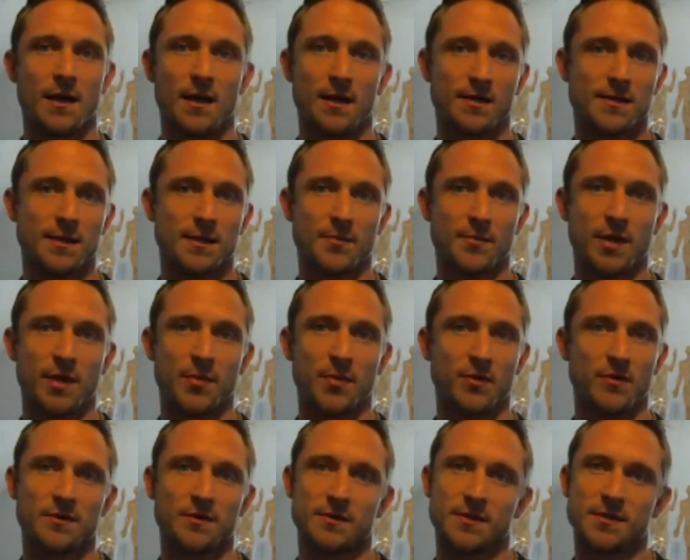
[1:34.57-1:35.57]
Some
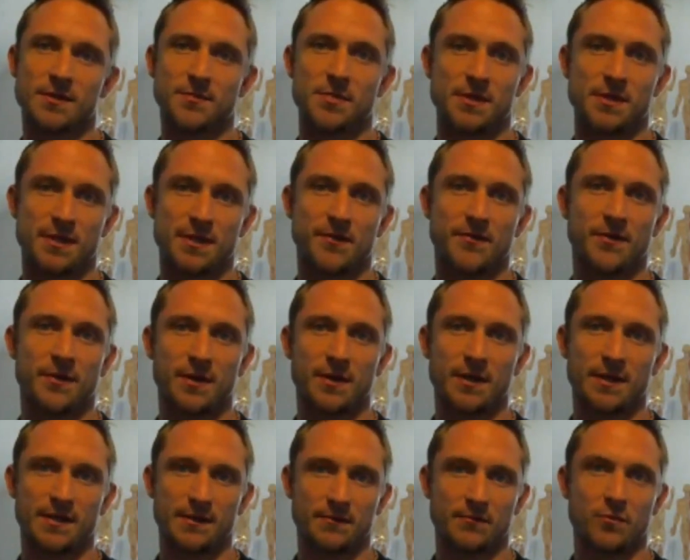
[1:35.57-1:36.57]
people
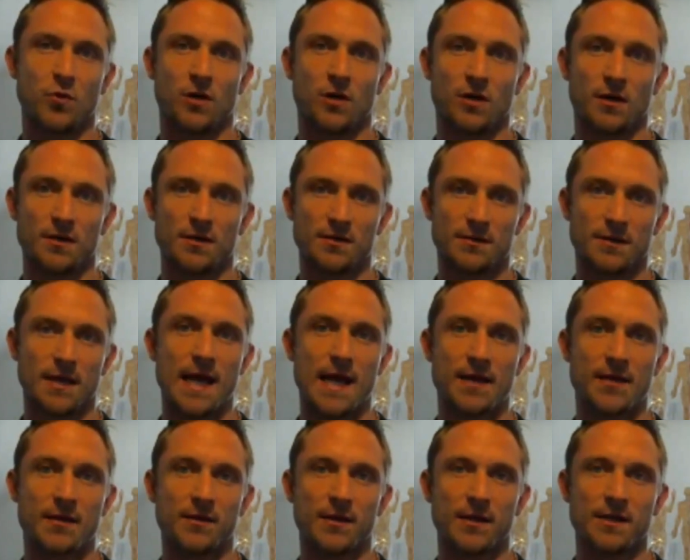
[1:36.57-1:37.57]
specifically work on
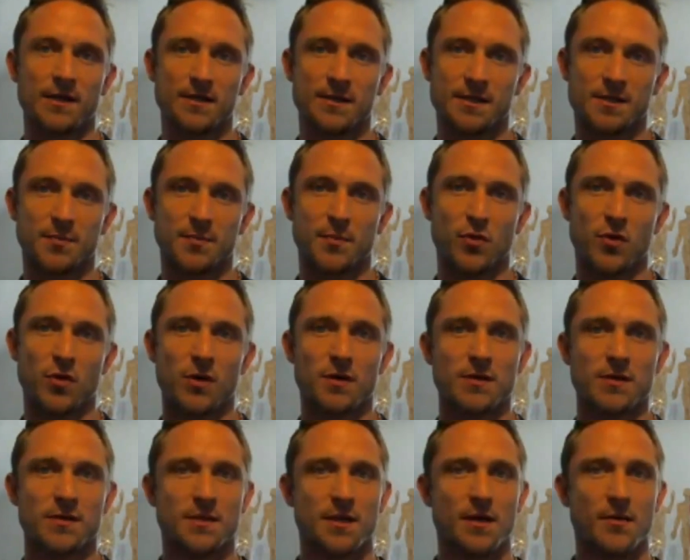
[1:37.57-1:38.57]
athletes and
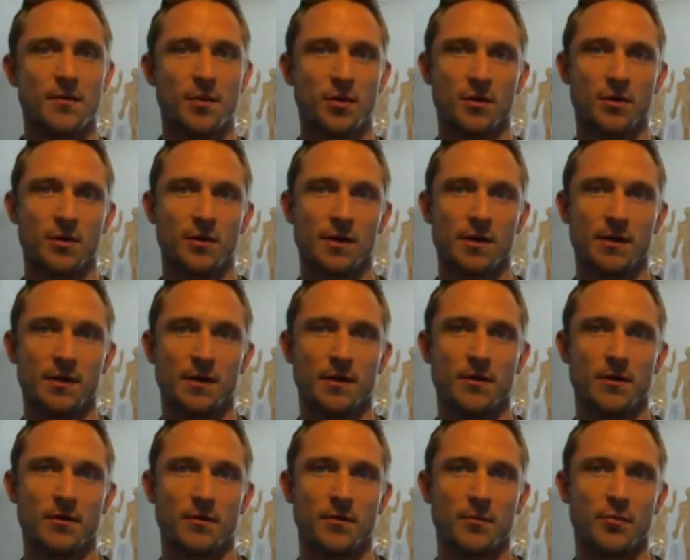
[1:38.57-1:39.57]
sports. Some are
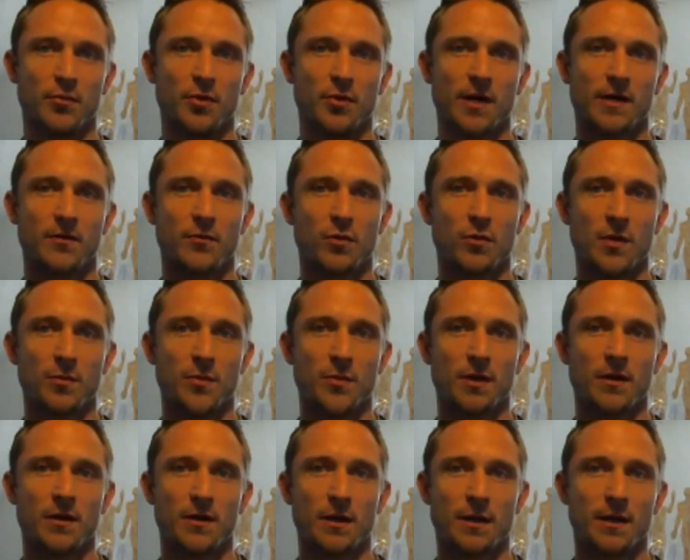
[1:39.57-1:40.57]
pregnant
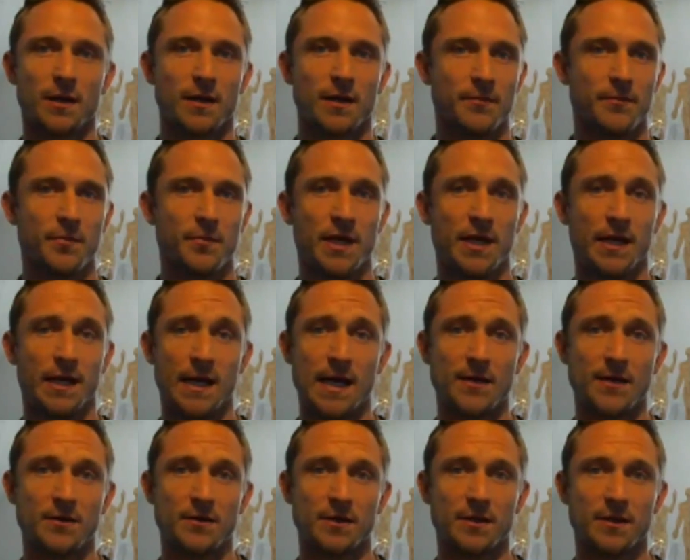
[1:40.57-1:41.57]
women and
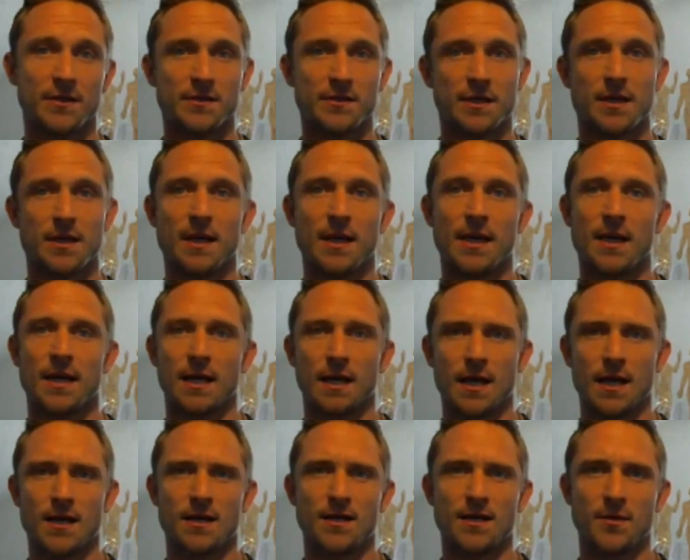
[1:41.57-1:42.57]
pediatrics. It
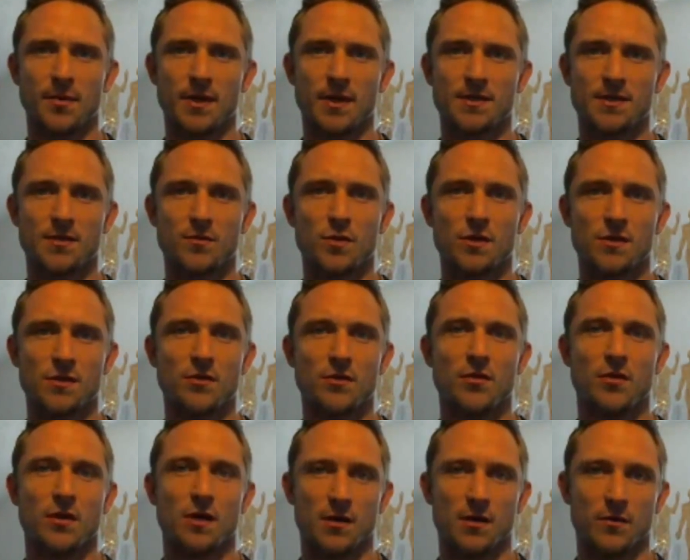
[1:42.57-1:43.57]
kind of depends on what's
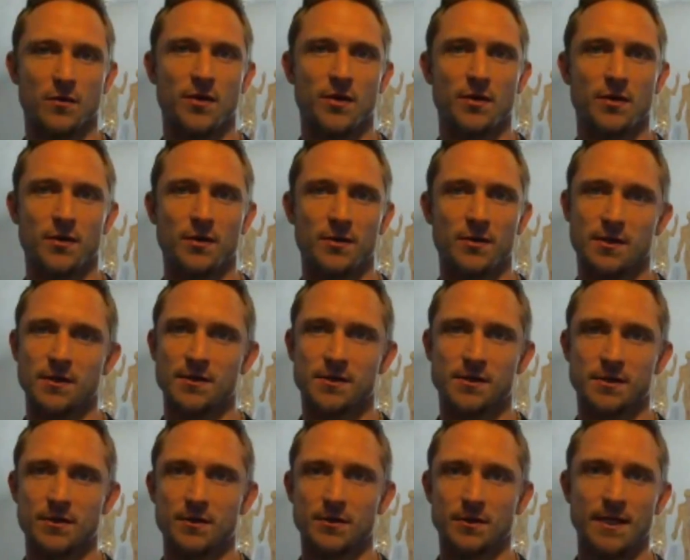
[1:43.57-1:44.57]
going on with you. There's
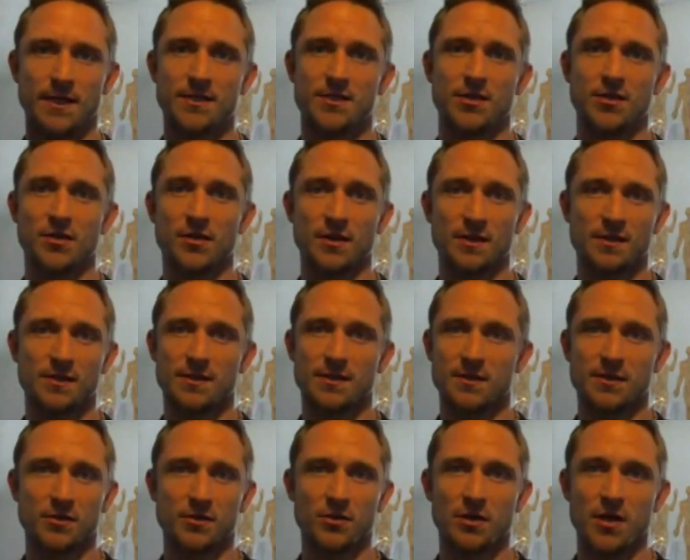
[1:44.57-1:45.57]
also internists that
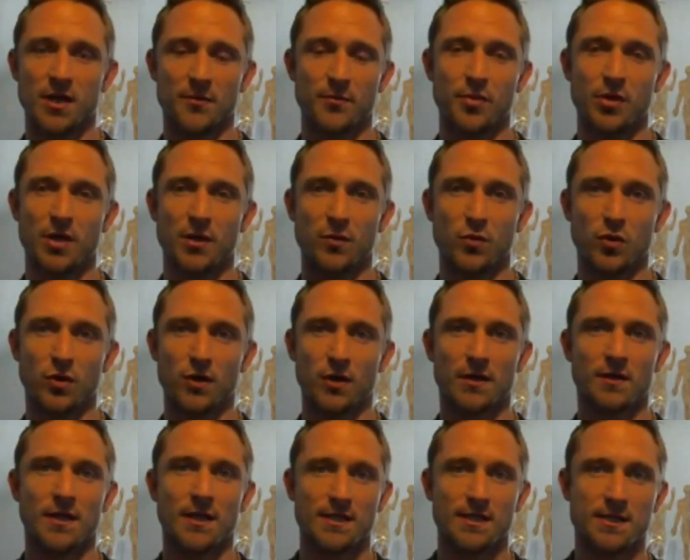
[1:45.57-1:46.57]
do a lot of blood work,
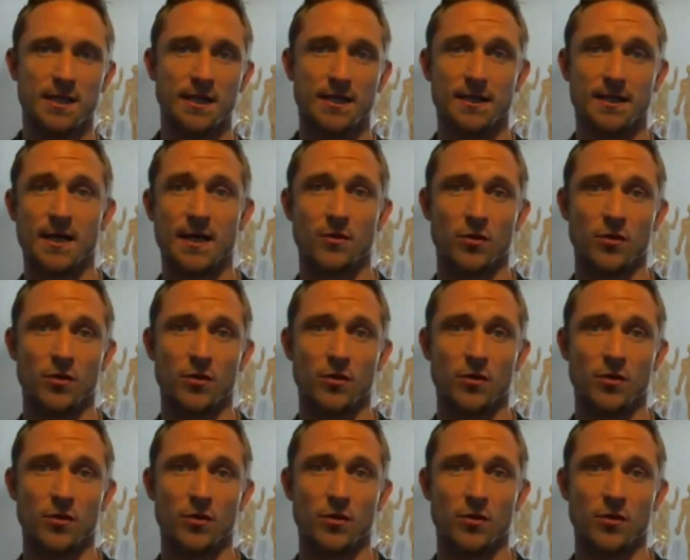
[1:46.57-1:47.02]
things like that.